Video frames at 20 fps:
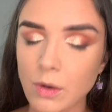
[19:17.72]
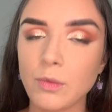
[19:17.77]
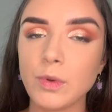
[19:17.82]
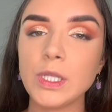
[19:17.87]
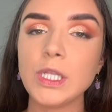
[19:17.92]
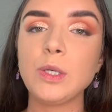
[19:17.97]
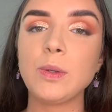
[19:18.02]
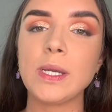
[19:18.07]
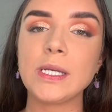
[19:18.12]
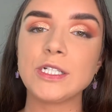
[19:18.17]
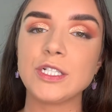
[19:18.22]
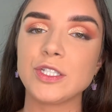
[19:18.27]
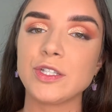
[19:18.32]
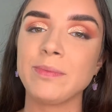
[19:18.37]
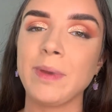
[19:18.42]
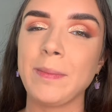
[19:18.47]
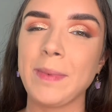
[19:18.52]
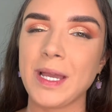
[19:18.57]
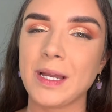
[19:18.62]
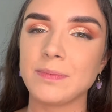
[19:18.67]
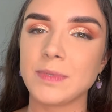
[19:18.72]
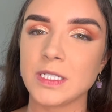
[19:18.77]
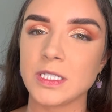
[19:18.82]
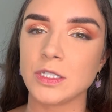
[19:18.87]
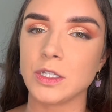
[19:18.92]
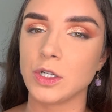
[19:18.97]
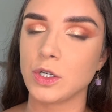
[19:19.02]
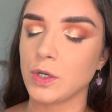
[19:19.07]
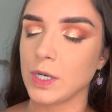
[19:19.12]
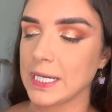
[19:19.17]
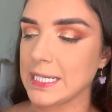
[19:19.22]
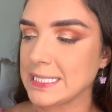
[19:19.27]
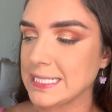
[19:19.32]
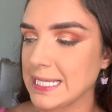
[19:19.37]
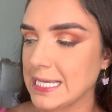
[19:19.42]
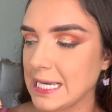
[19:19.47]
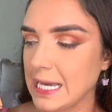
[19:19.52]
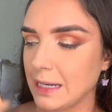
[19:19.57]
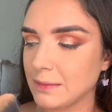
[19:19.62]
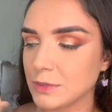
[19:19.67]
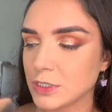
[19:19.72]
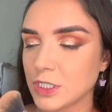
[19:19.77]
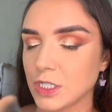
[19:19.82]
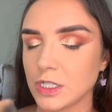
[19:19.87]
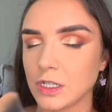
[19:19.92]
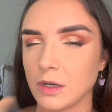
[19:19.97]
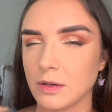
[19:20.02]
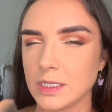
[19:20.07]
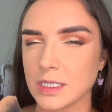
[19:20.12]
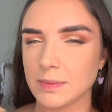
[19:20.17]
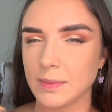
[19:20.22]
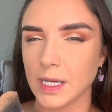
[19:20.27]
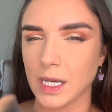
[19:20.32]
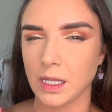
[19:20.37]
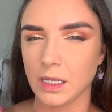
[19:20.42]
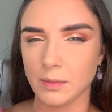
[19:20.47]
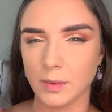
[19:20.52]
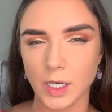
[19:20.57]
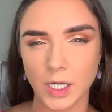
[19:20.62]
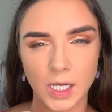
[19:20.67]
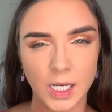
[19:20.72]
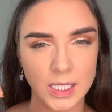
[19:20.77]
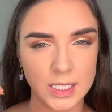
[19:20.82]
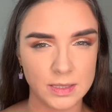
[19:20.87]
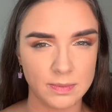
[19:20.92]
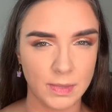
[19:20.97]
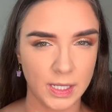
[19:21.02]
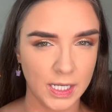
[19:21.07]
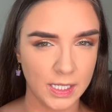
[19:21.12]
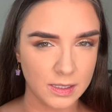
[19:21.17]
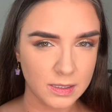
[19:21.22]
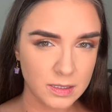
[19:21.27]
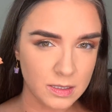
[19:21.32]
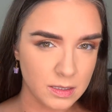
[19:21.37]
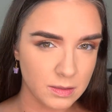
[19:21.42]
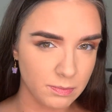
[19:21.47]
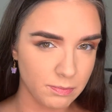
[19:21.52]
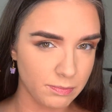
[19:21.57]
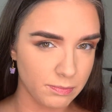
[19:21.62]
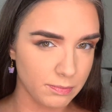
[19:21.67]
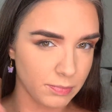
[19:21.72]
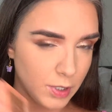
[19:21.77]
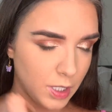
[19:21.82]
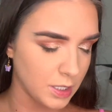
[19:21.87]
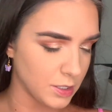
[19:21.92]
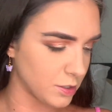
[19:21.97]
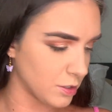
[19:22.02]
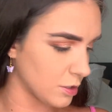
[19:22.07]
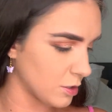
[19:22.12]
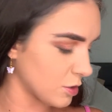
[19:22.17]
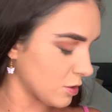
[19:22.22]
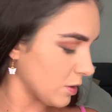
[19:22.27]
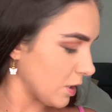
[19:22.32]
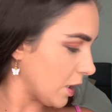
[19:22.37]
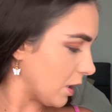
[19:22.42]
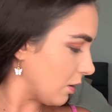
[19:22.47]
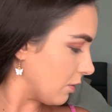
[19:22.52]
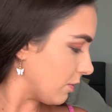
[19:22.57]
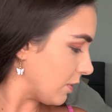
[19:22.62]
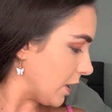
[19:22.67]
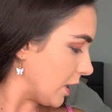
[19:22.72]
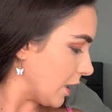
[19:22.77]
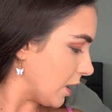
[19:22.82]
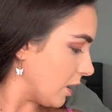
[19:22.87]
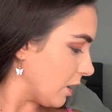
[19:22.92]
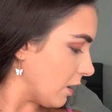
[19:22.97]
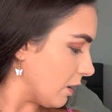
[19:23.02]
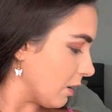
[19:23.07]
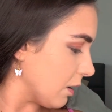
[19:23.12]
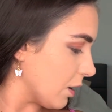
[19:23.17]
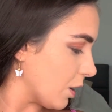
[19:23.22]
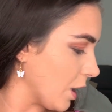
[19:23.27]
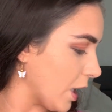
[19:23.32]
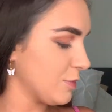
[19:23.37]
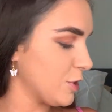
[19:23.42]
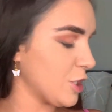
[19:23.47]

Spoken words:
really quick, just so my makeup doesn't look crazy, I'm just gonna go into my Alamar Cosmetics bronzer trio thing here,